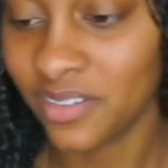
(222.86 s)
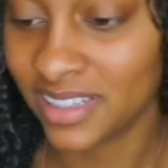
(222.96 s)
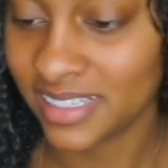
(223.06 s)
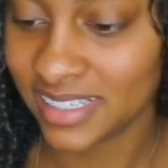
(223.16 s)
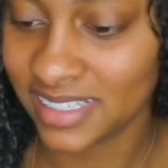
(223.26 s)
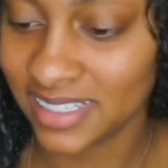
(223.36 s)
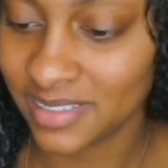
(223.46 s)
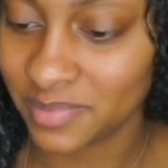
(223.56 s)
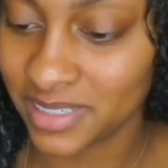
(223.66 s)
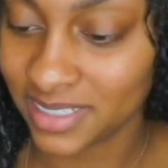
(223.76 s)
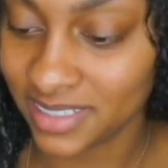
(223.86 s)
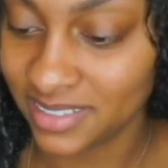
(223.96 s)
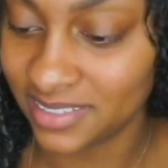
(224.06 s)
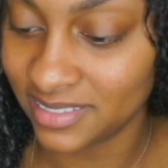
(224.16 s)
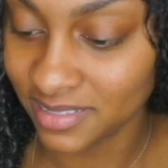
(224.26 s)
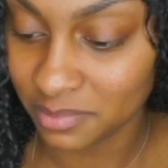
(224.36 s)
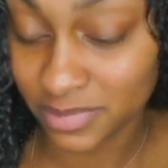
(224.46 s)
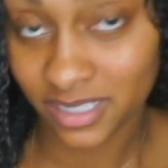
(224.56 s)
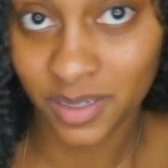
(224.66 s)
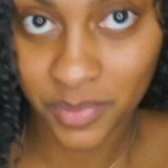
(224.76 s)
what this is, but I'm
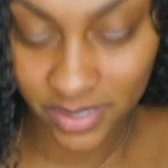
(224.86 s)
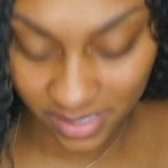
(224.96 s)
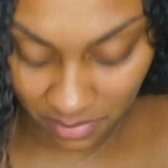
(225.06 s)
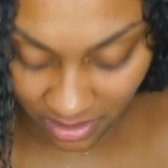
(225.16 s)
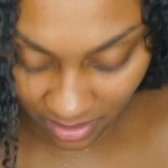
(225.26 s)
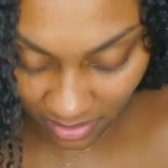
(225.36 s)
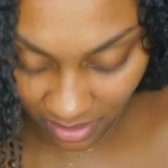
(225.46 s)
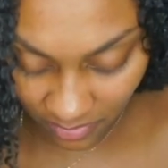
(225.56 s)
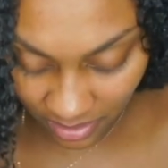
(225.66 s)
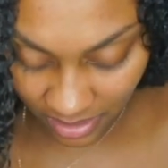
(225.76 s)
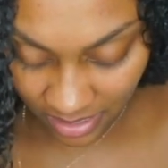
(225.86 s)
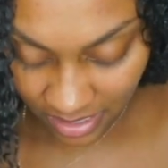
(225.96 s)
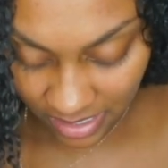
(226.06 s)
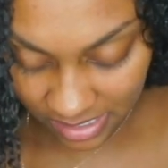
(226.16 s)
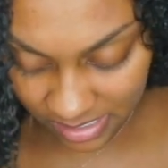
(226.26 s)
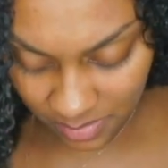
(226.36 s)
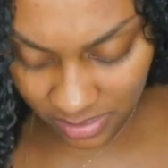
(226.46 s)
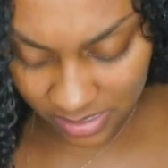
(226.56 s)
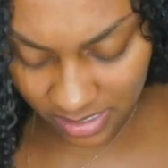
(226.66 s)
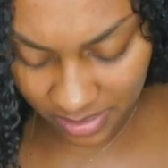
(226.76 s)
just gonna put some in there anyway. It
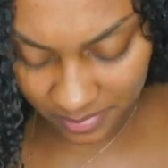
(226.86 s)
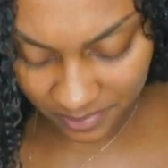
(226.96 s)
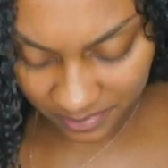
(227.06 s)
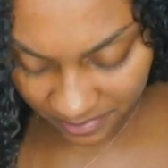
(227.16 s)
smells um